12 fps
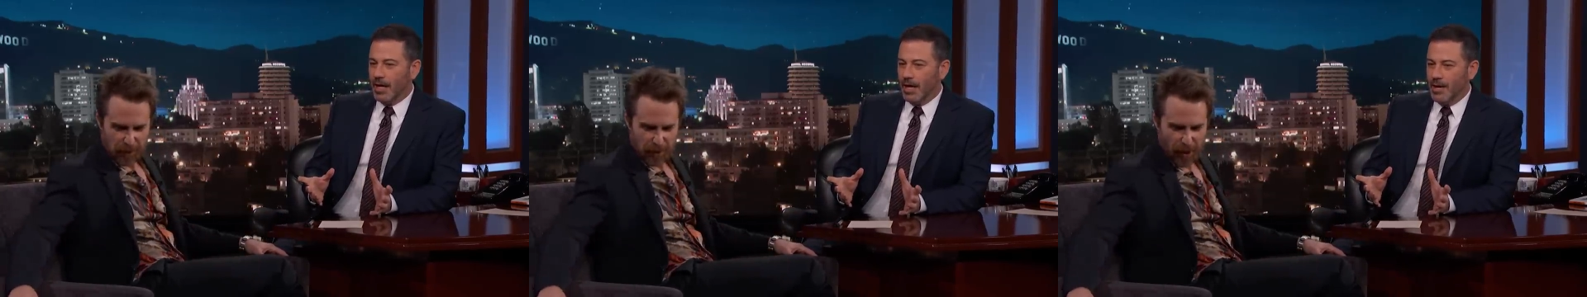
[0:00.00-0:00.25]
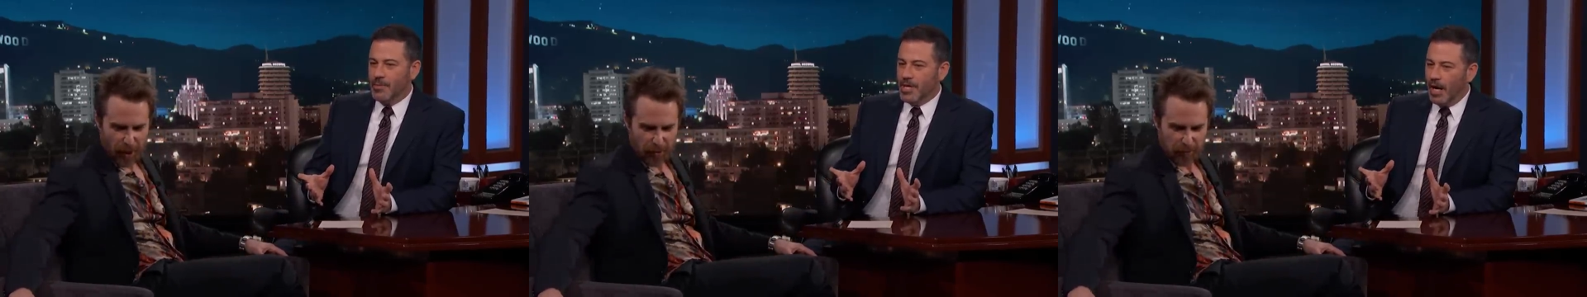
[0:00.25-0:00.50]

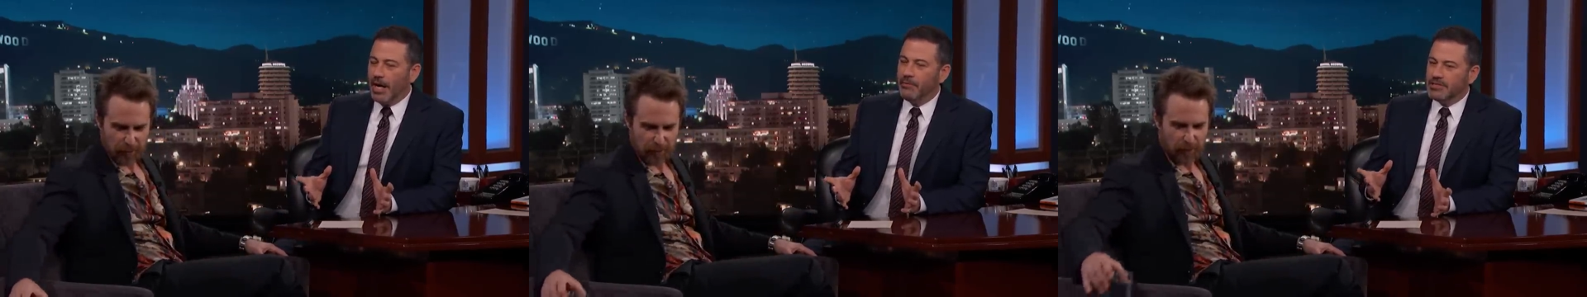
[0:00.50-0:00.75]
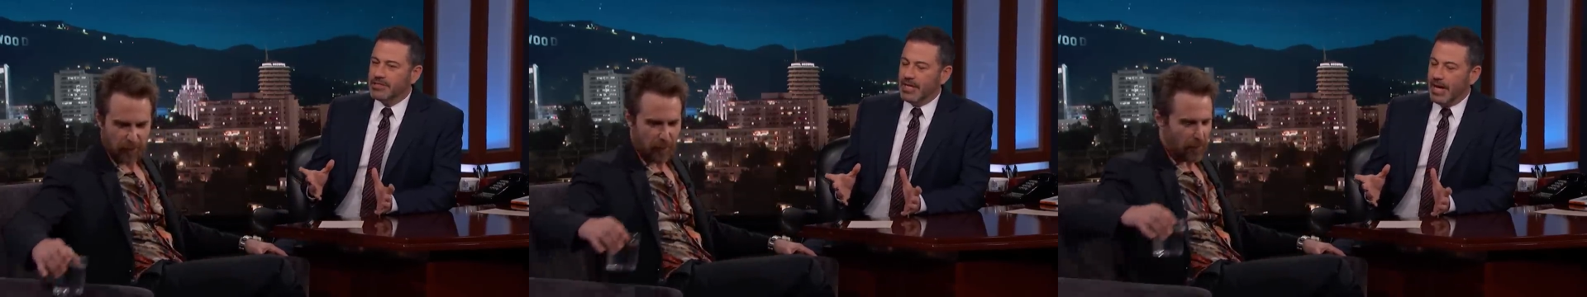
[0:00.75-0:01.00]
Speaker 1: yeah. I mean, I
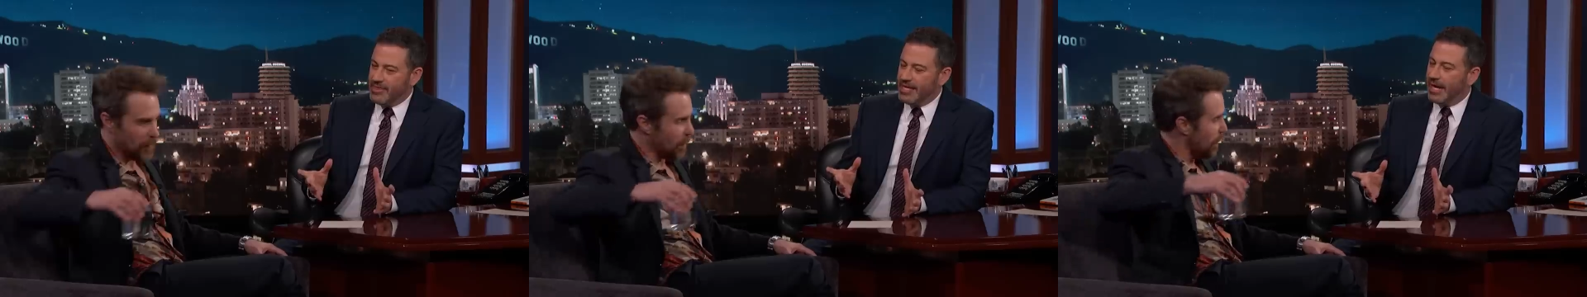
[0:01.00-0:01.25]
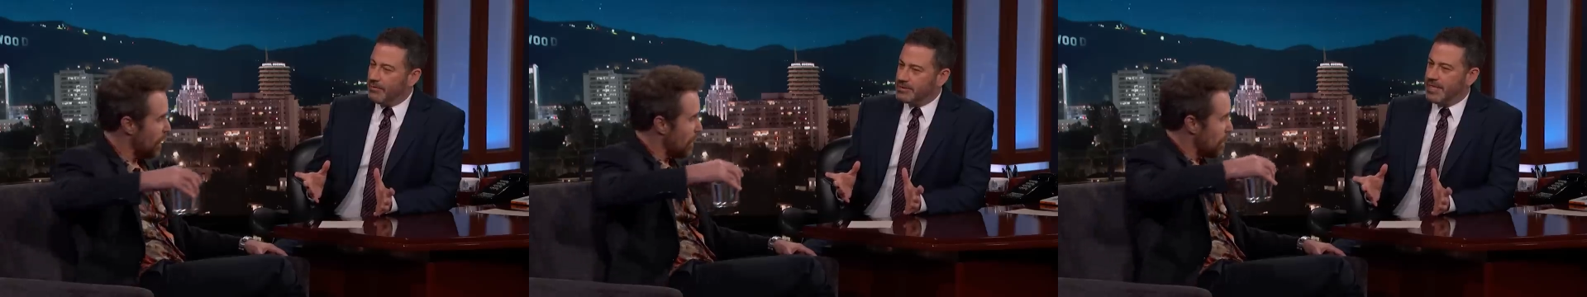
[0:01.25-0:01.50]
was, I
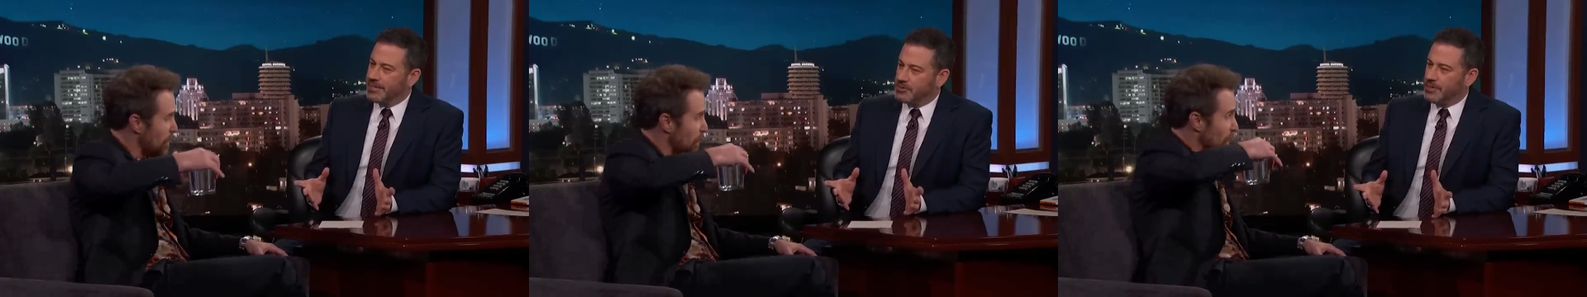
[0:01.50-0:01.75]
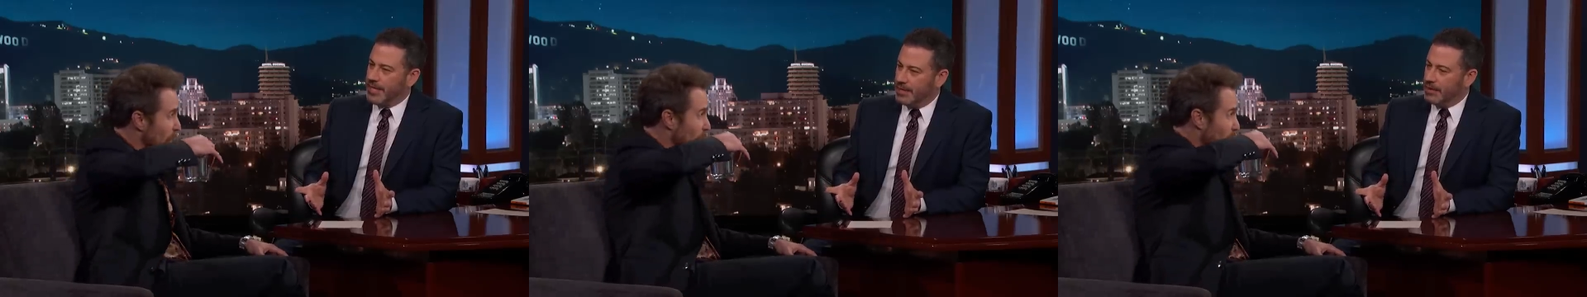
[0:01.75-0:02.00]
think I was
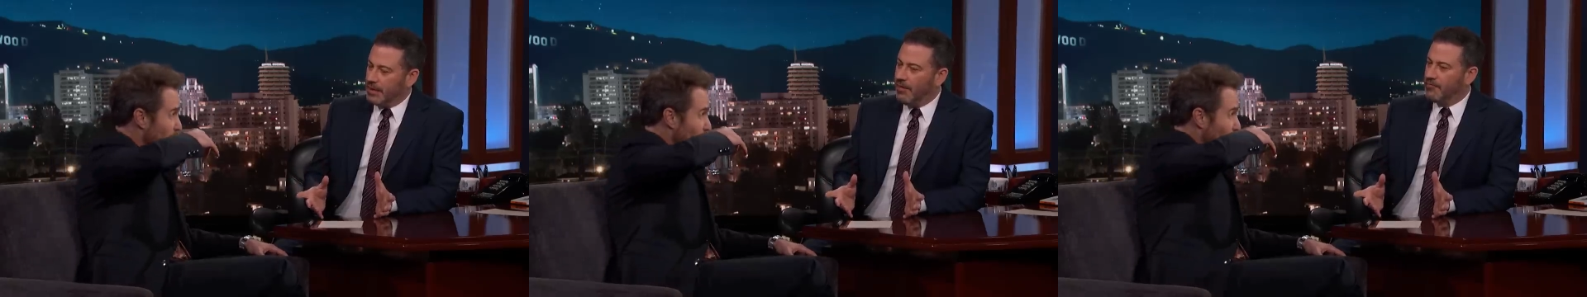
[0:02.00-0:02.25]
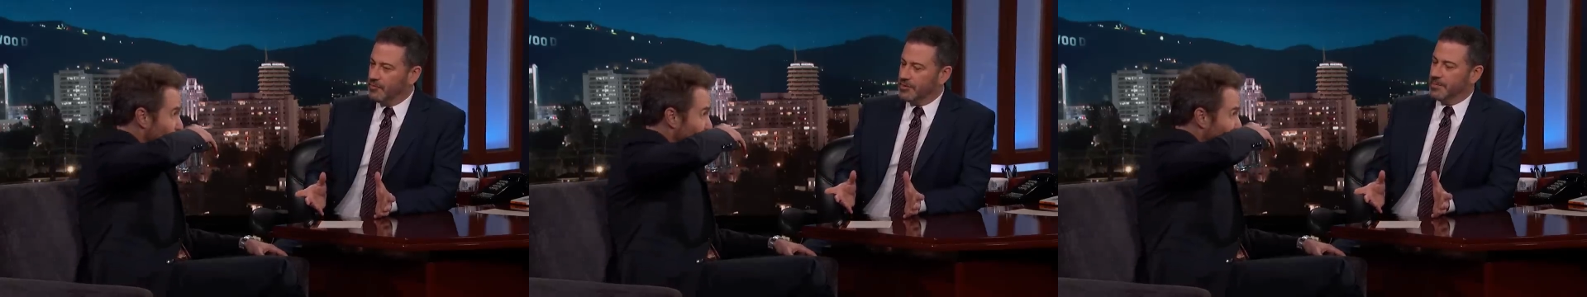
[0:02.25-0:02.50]
actually in
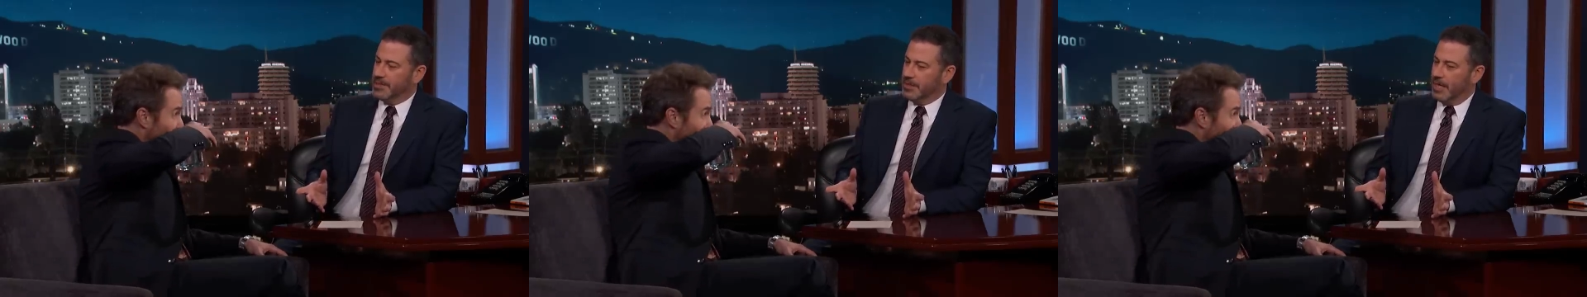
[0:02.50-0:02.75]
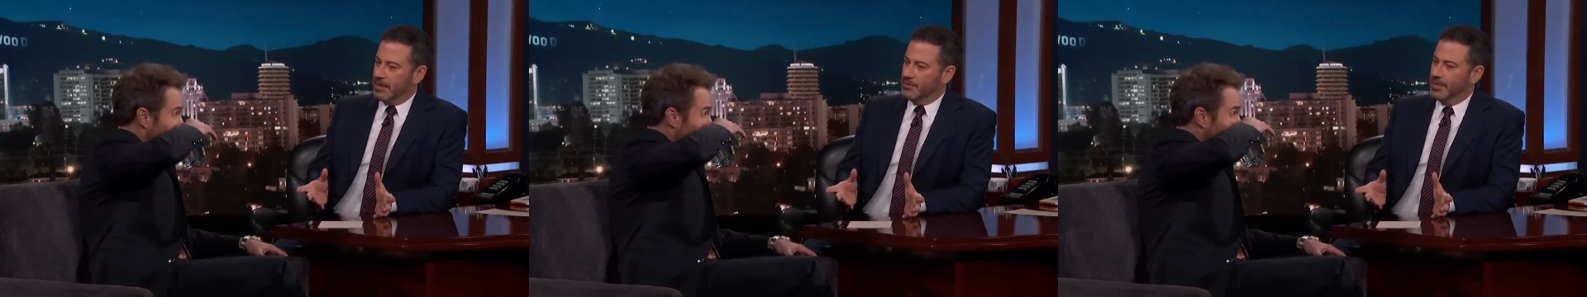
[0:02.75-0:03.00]
love with
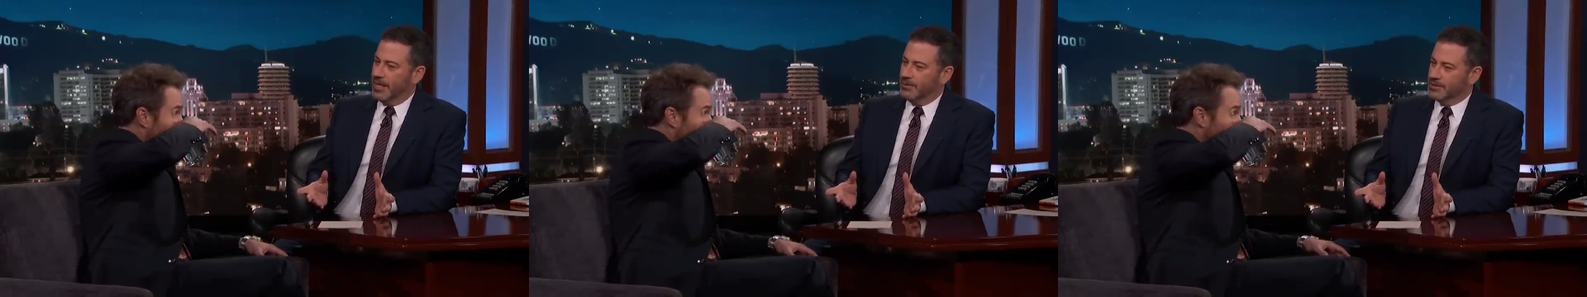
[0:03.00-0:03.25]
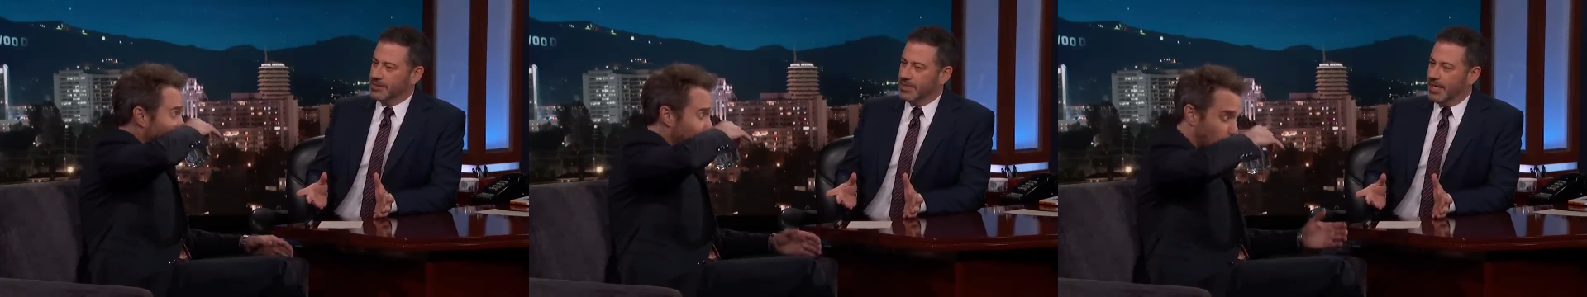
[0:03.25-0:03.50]
Madonna when I
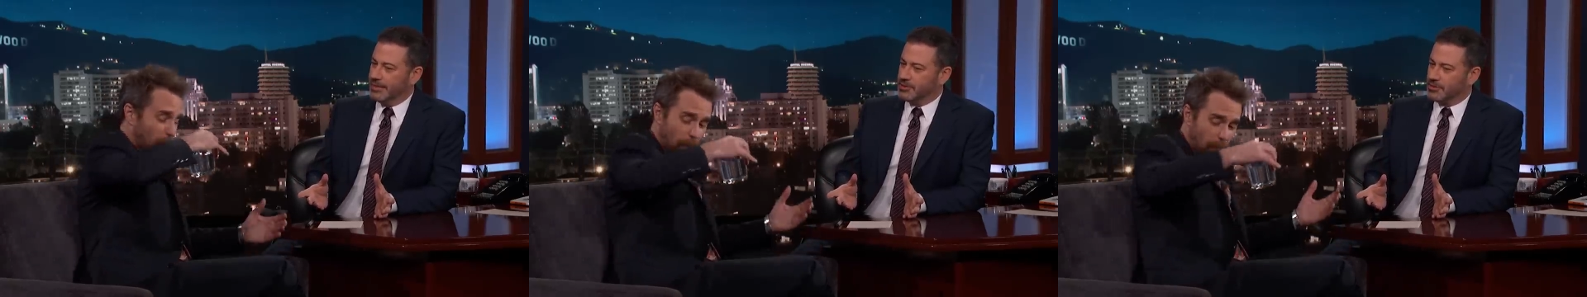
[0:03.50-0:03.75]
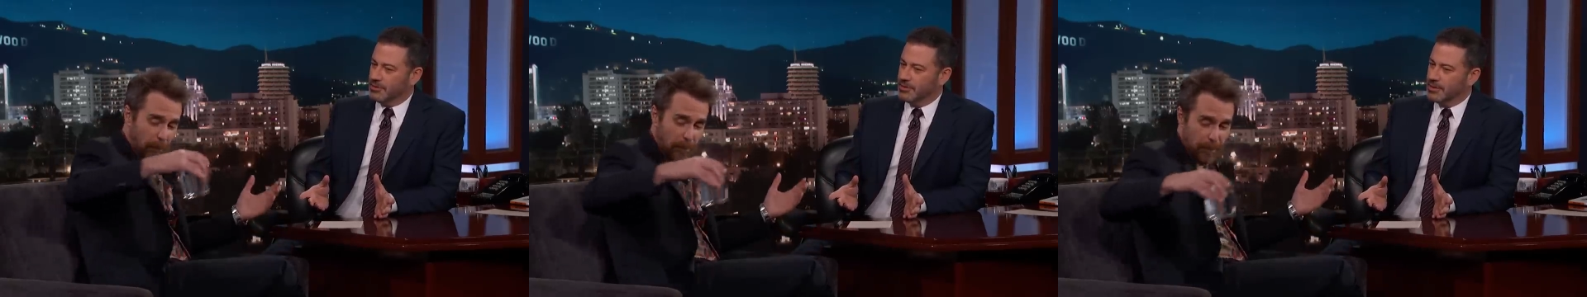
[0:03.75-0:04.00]
was in high
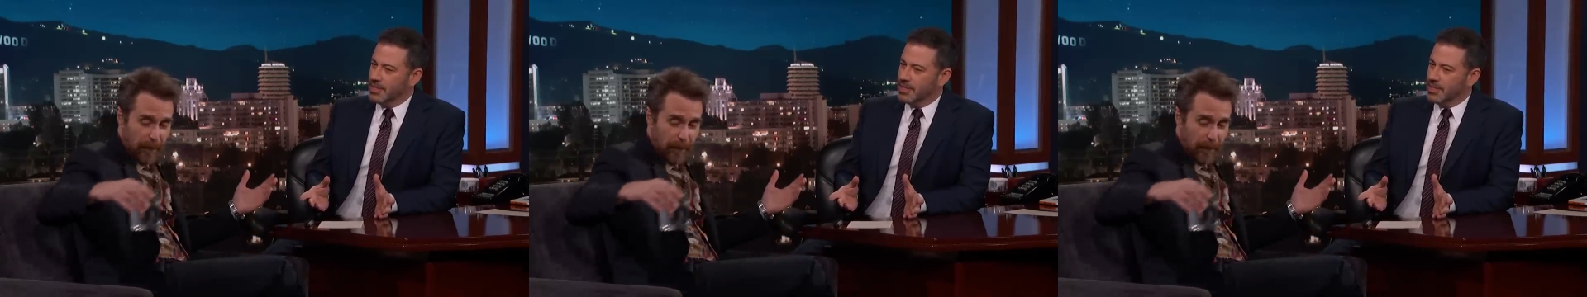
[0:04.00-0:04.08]
school.